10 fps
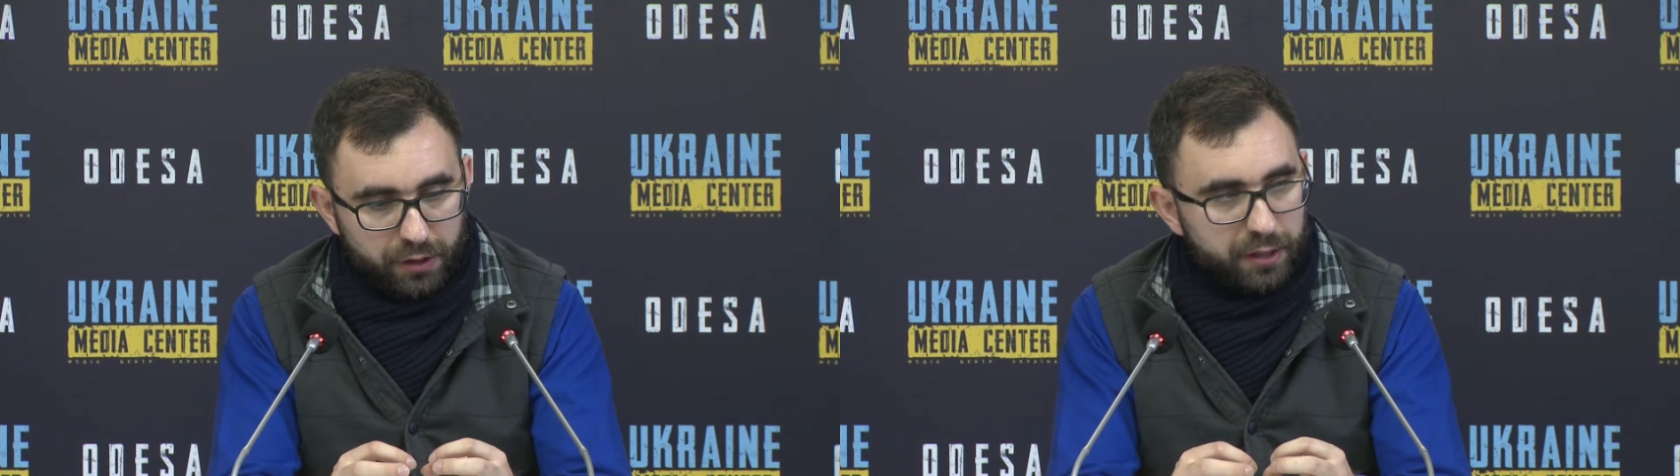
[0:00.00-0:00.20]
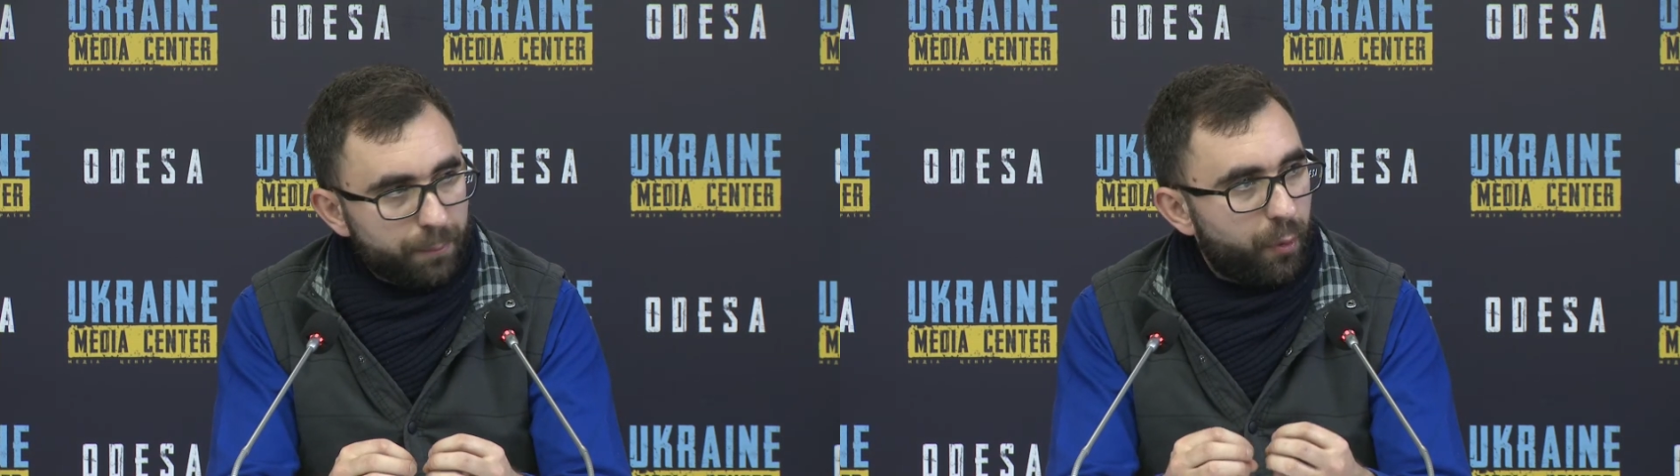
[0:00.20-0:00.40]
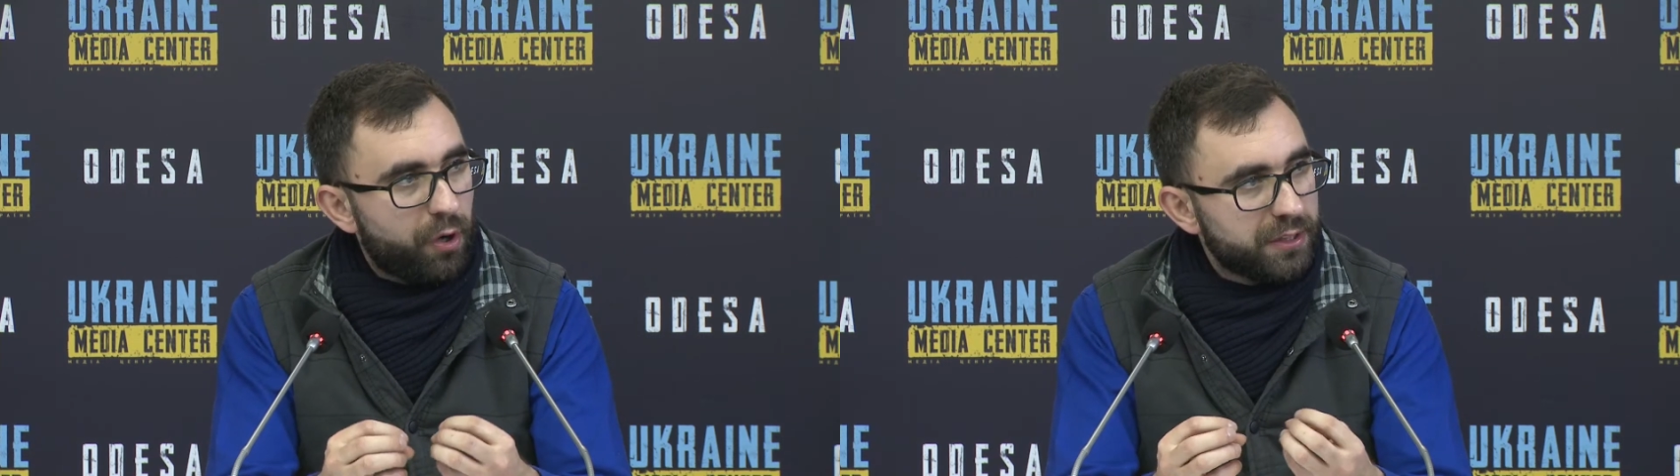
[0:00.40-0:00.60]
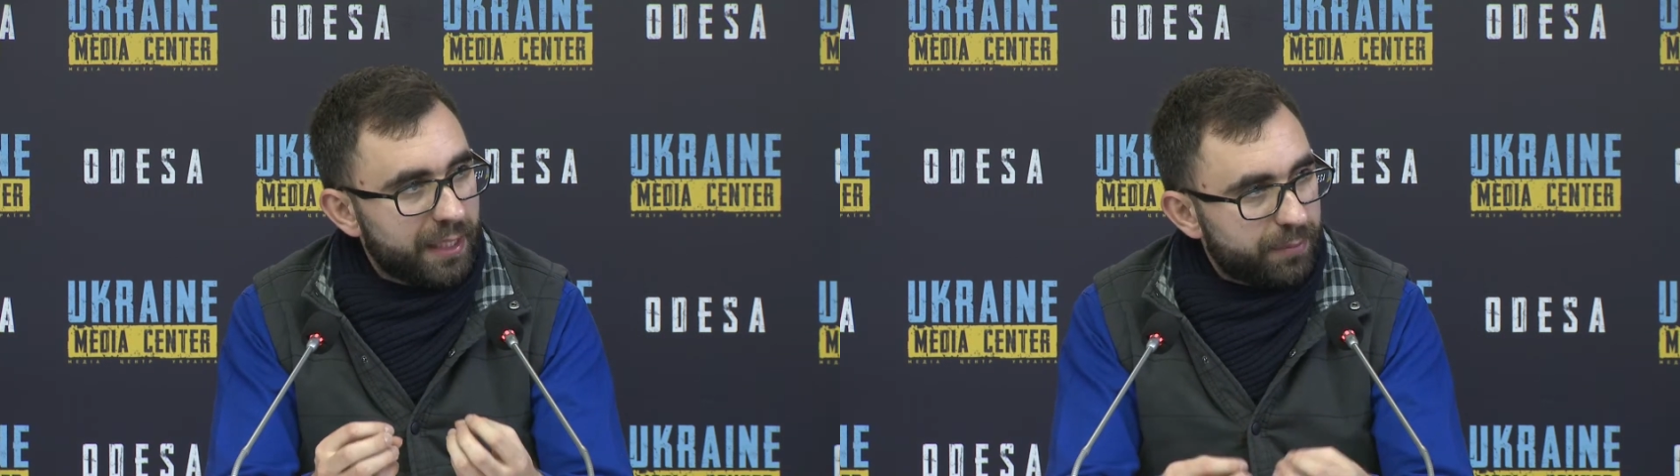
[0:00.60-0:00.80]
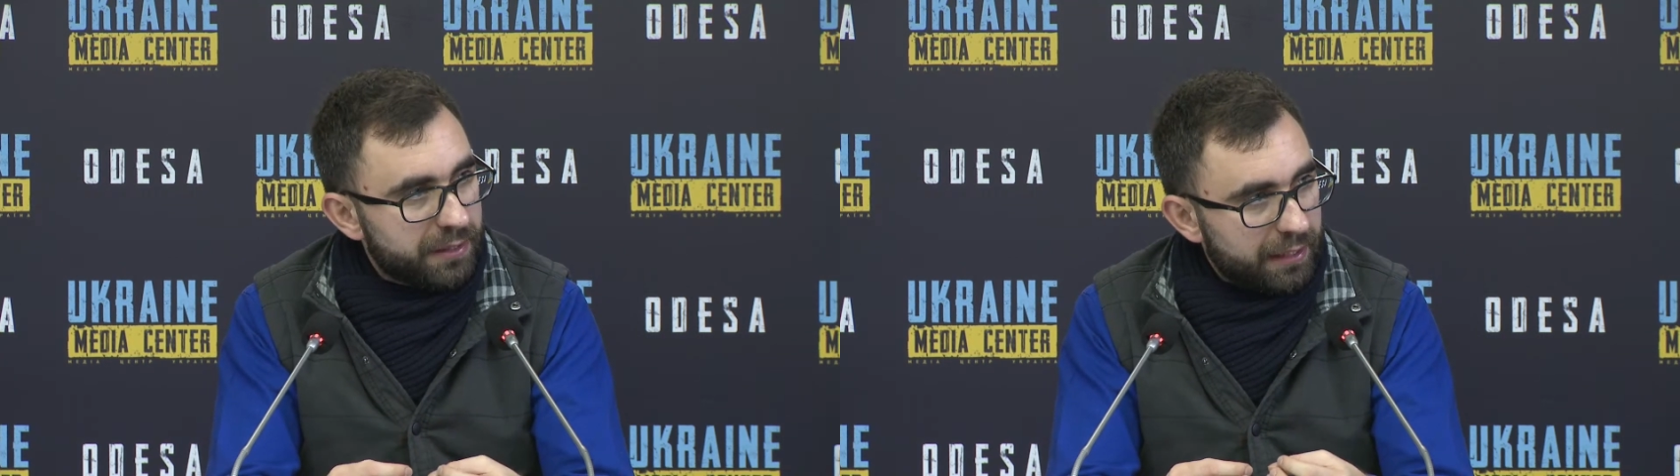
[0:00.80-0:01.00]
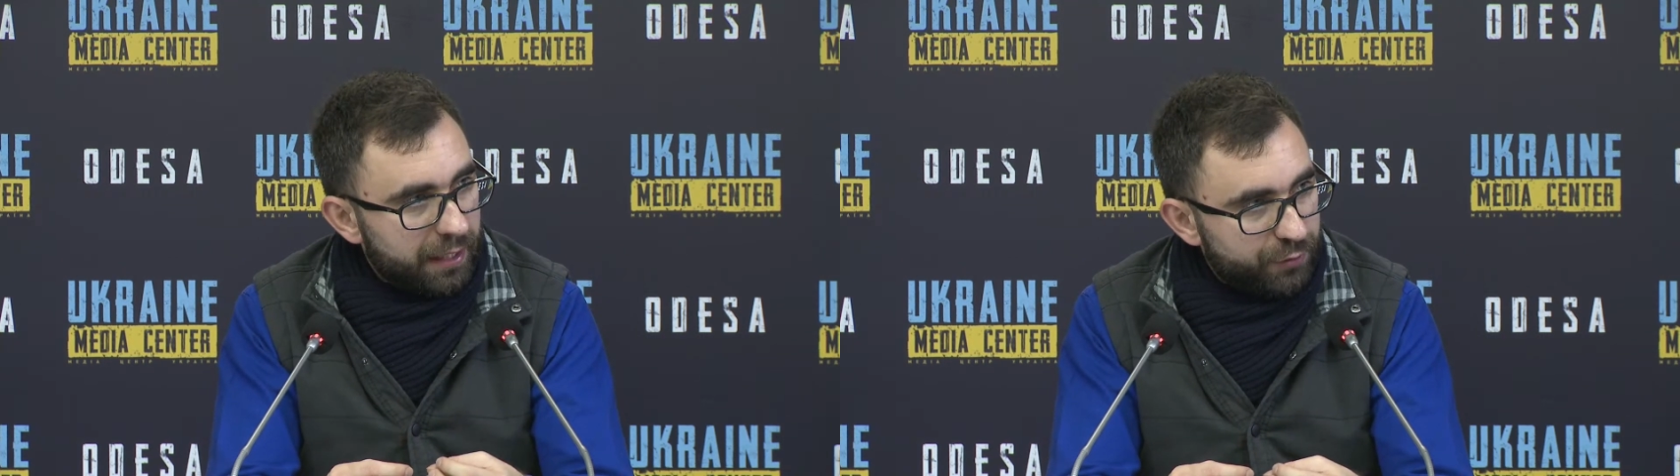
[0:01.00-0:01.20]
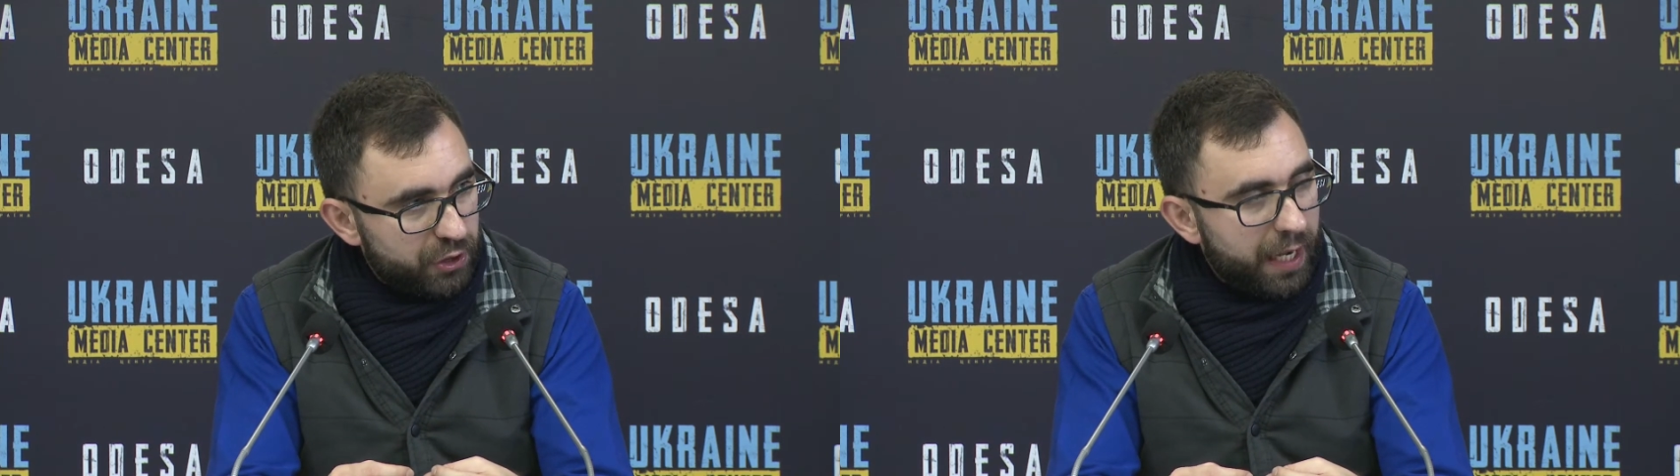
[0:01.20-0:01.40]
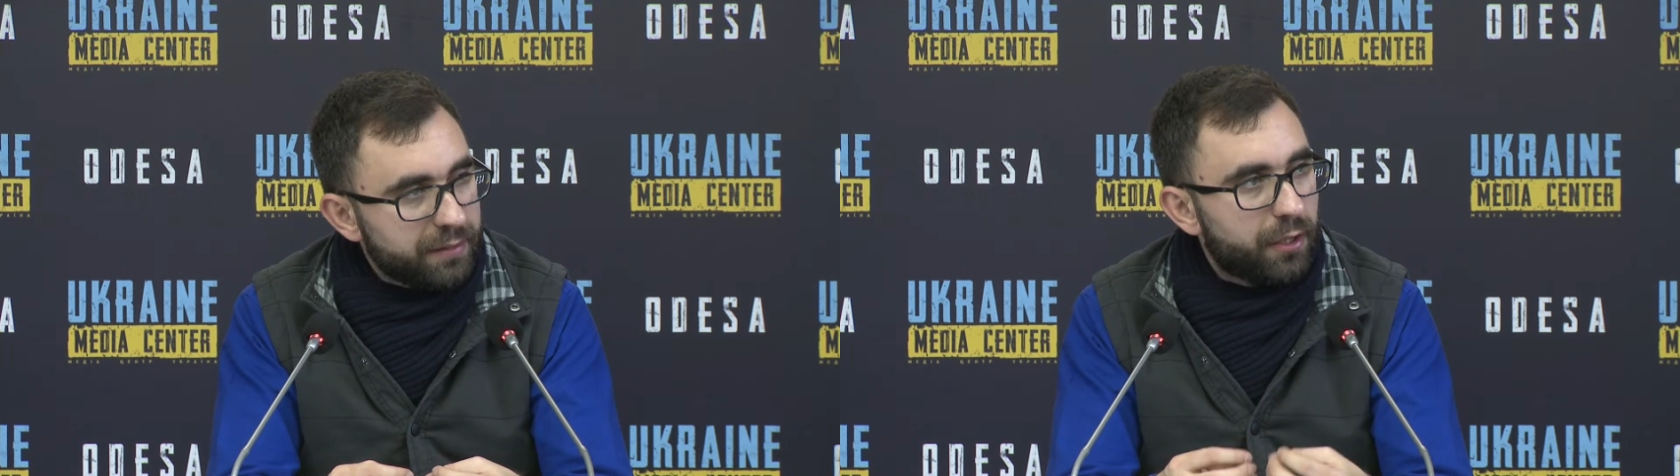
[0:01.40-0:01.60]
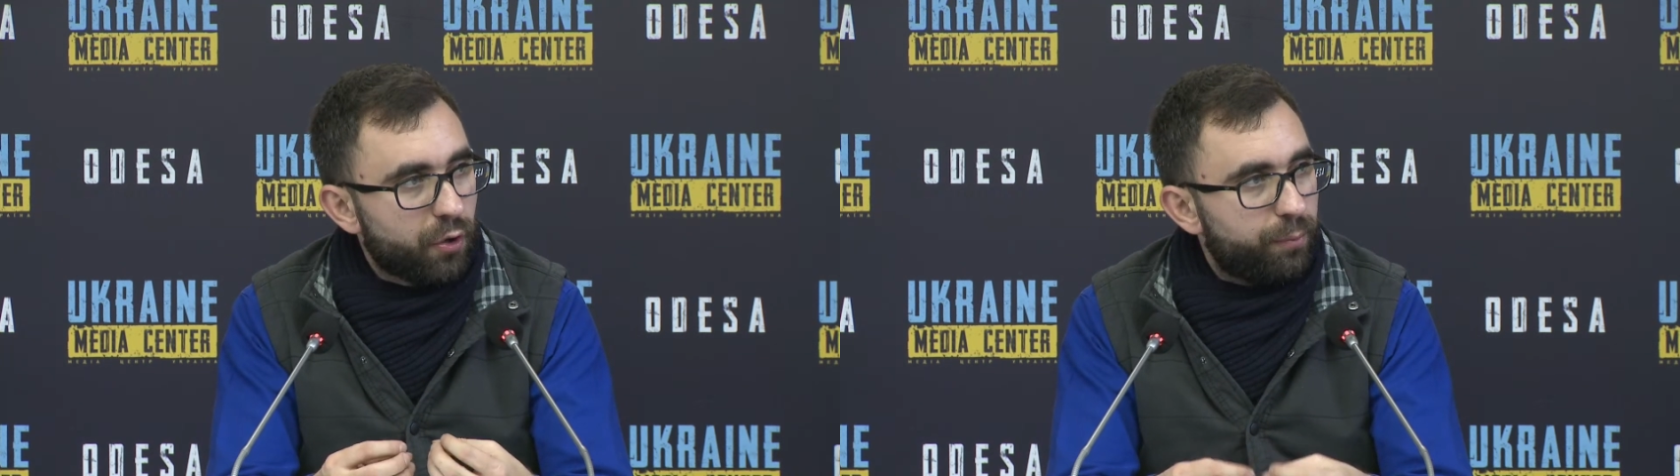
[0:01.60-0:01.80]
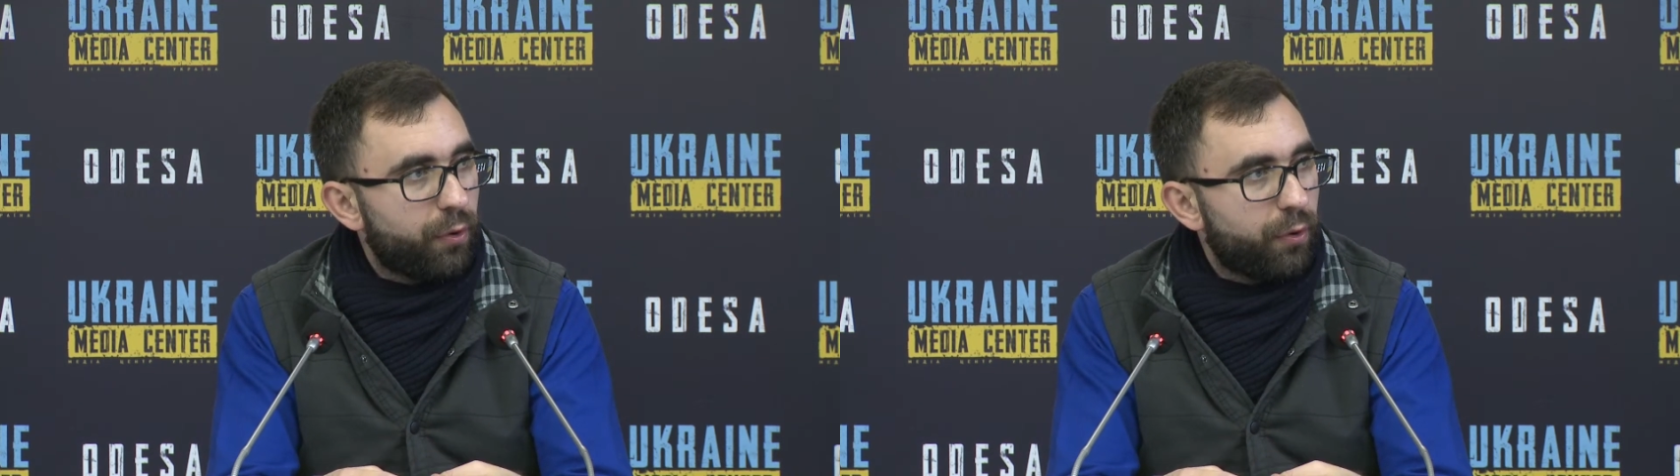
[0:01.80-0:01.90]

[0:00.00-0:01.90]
who are ready to be more